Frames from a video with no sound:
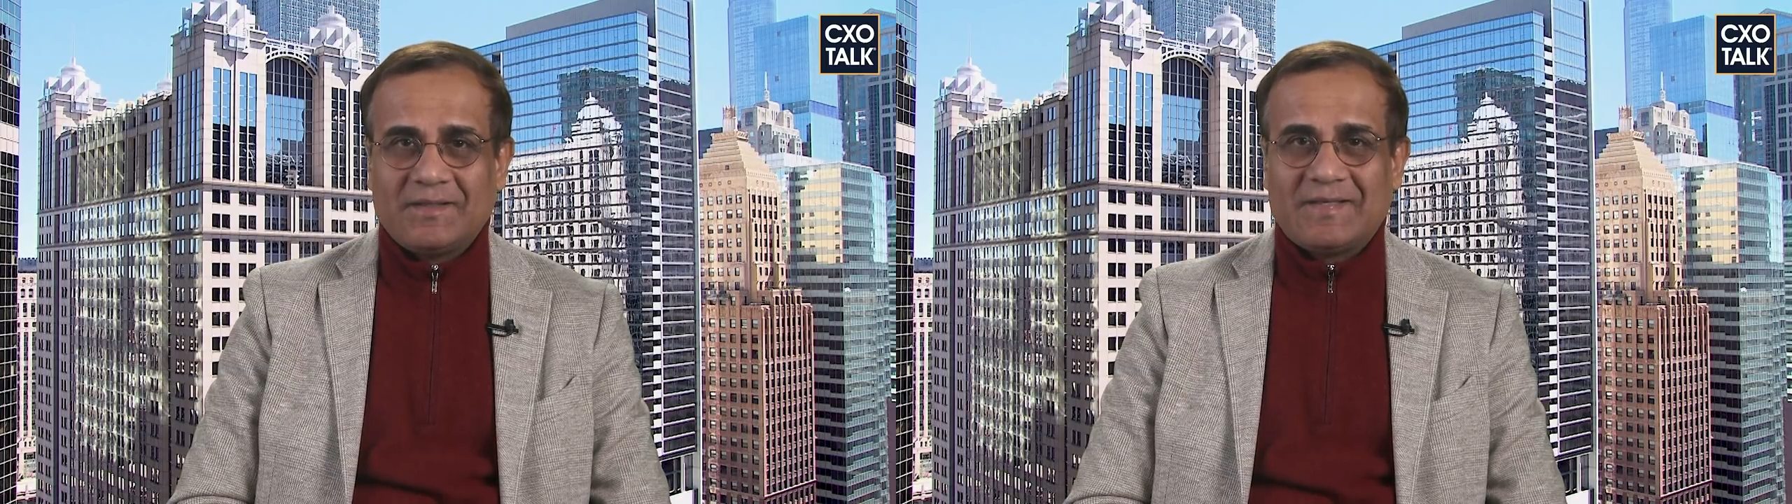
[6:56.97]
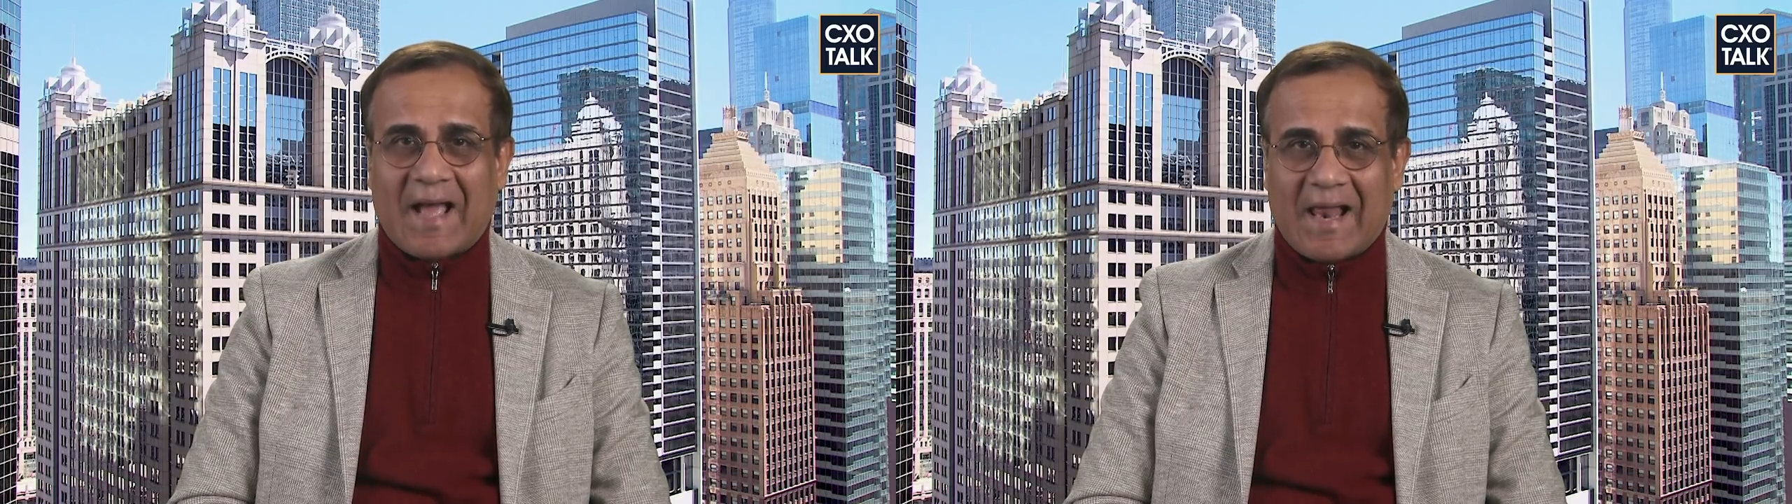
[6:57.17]

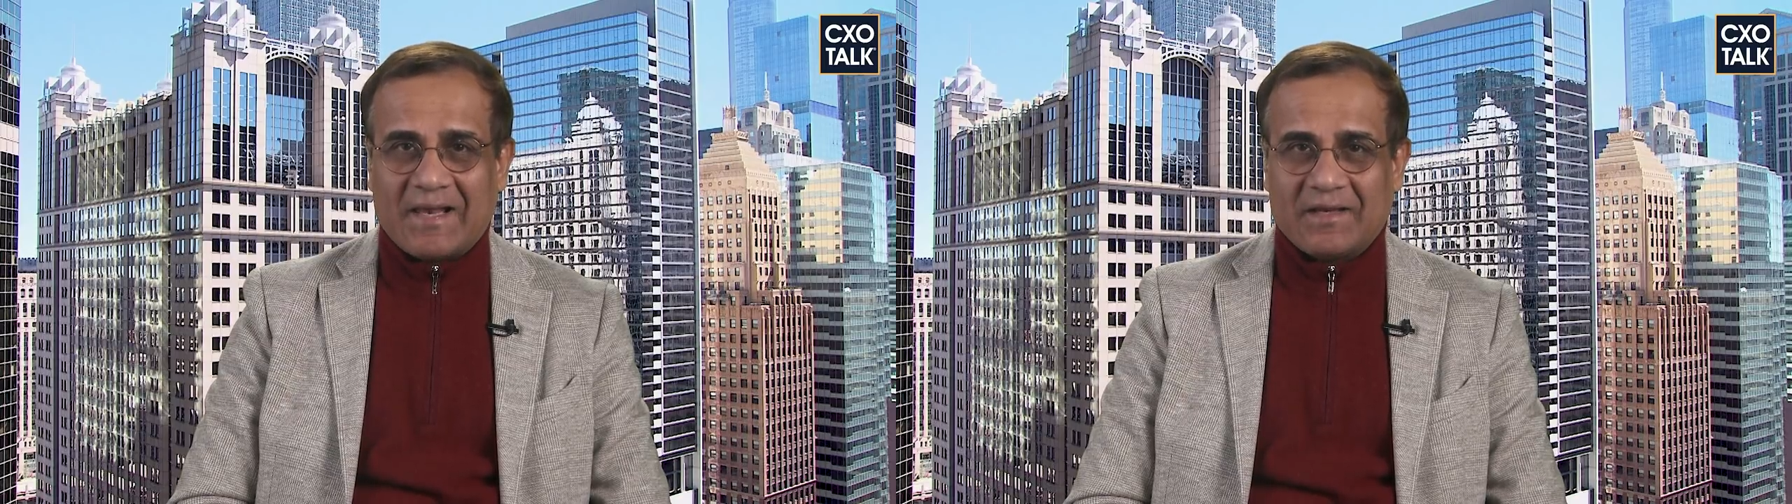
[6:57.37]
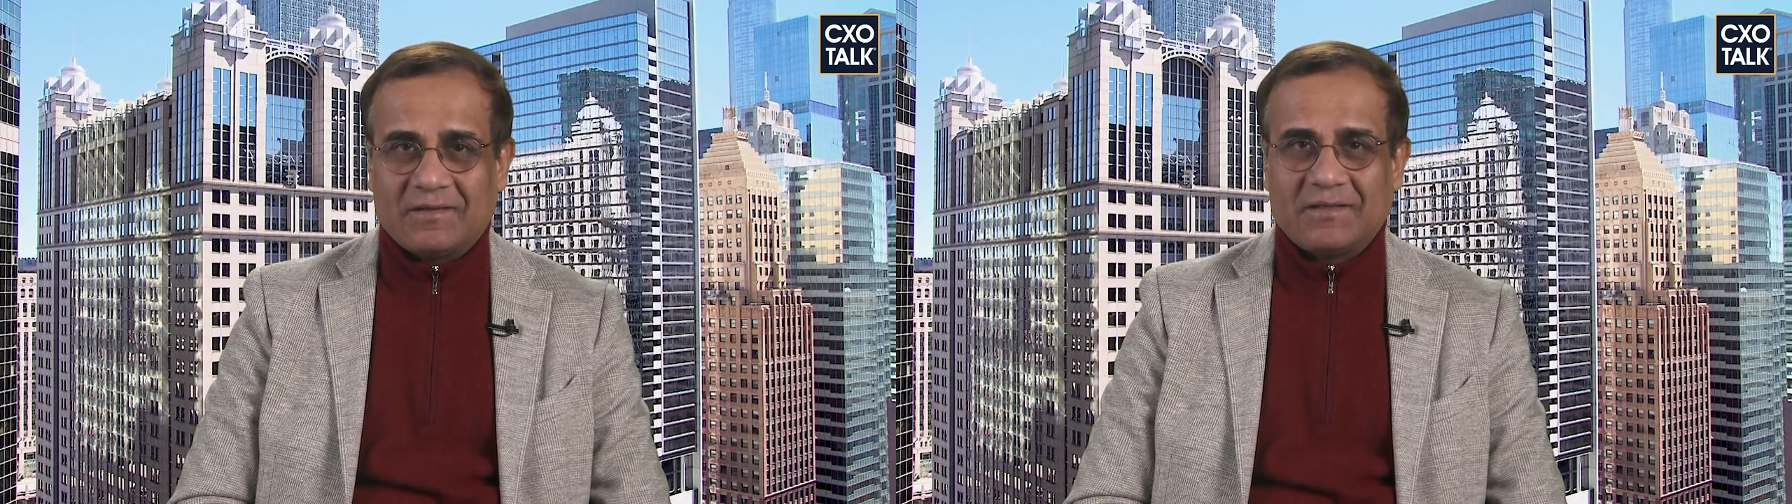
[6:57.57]

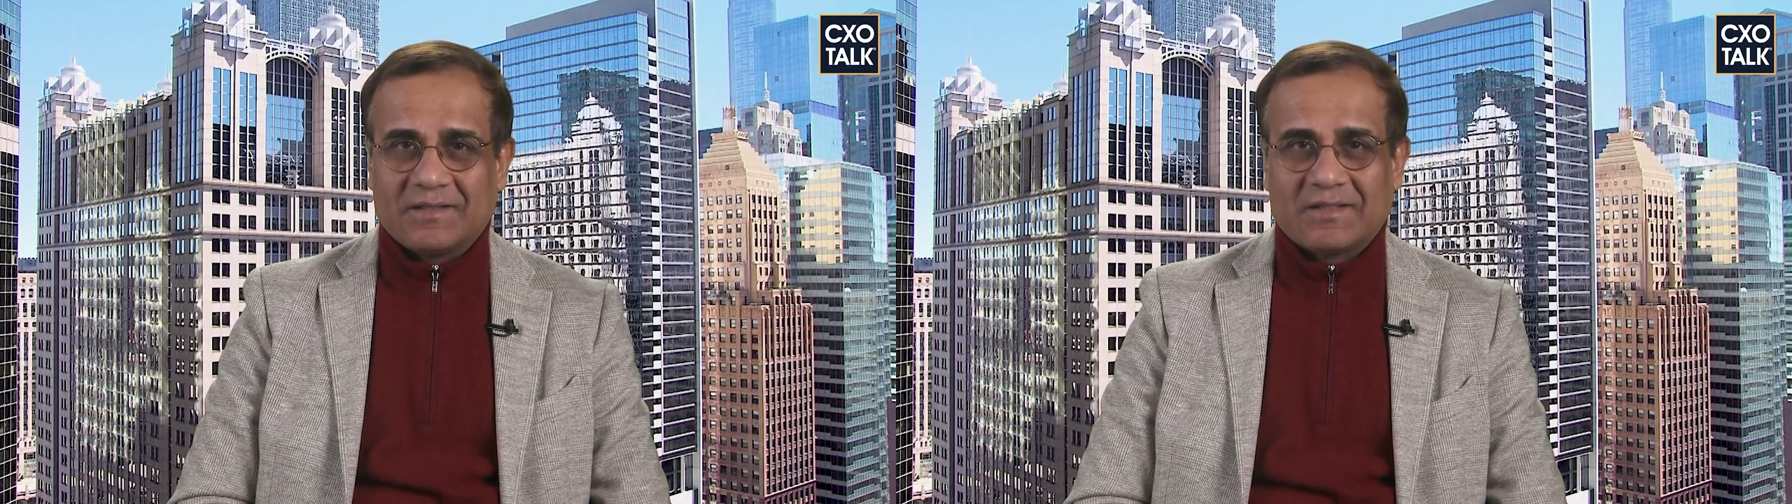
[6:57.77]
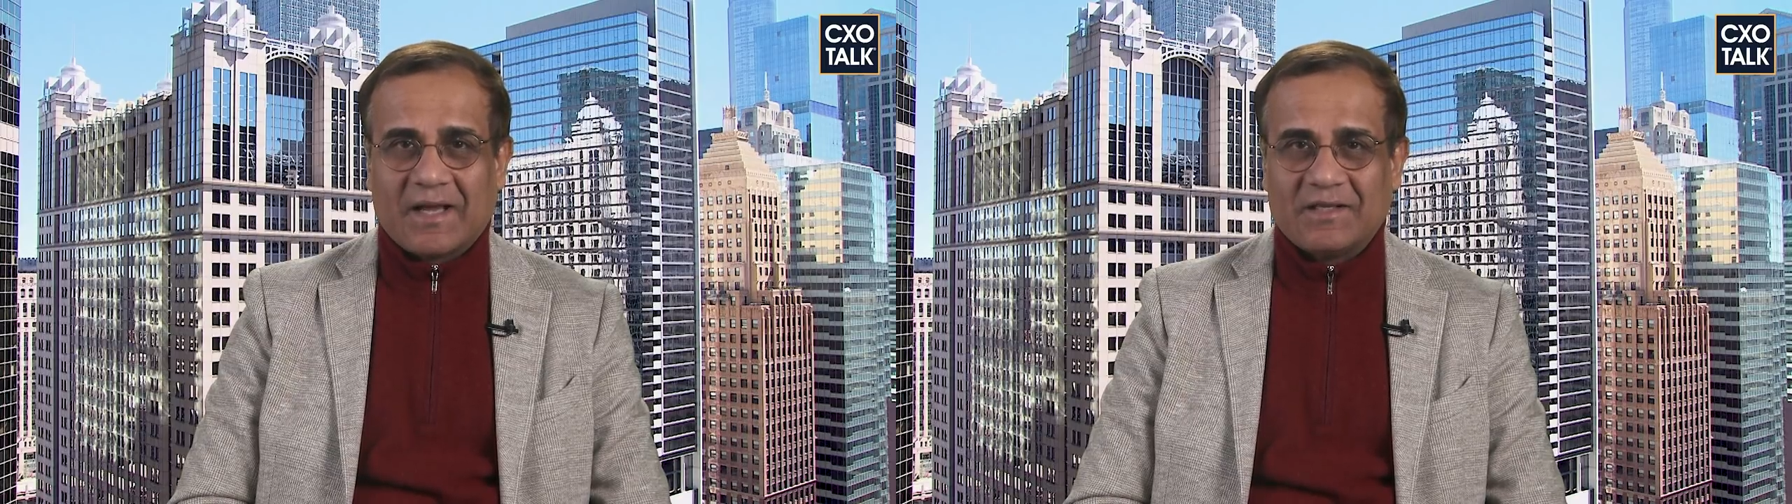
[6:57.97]
Talent
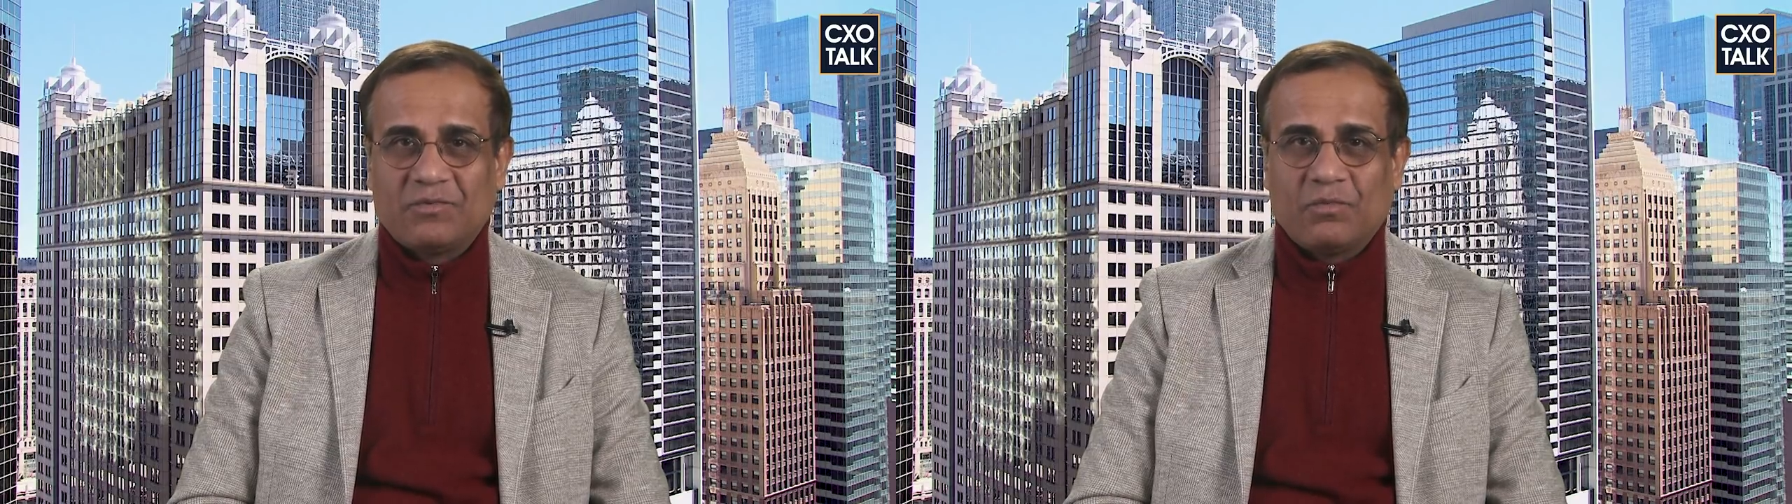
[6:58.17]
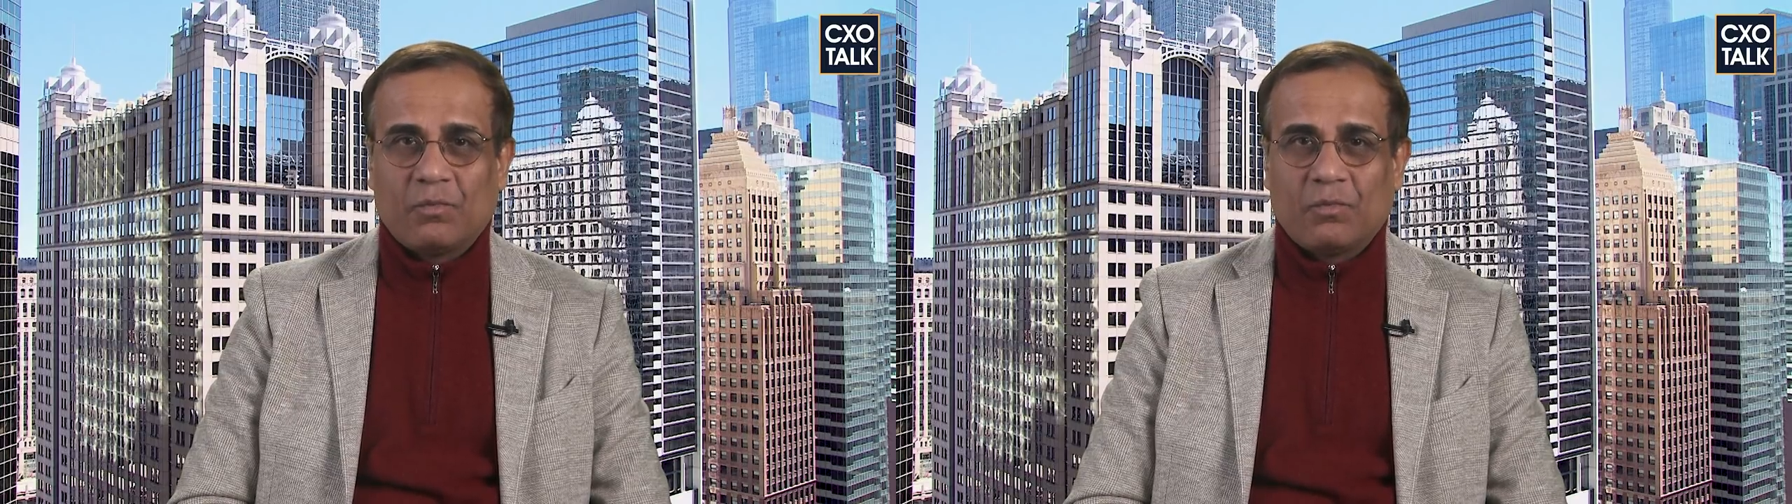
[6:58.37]
decides